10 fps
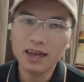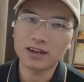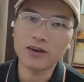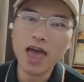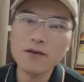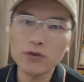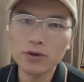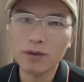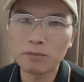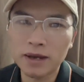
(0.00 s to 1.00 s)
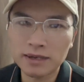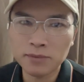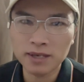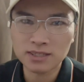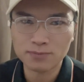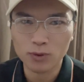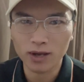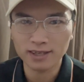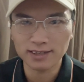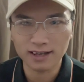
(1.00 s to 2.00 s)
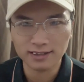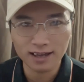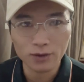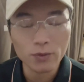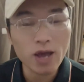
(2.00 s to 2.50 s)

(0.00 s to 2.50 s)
Hello everyone, my name is Brian Yang.